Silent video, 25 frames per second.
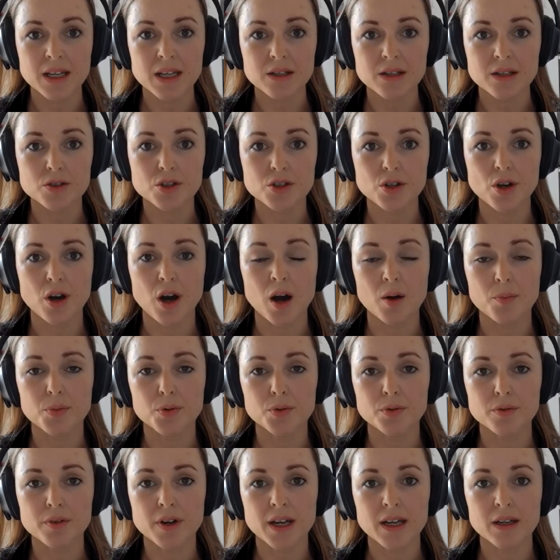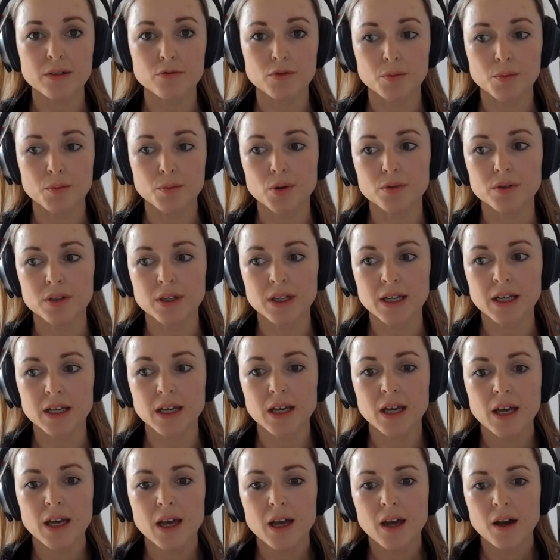need to operate remotely.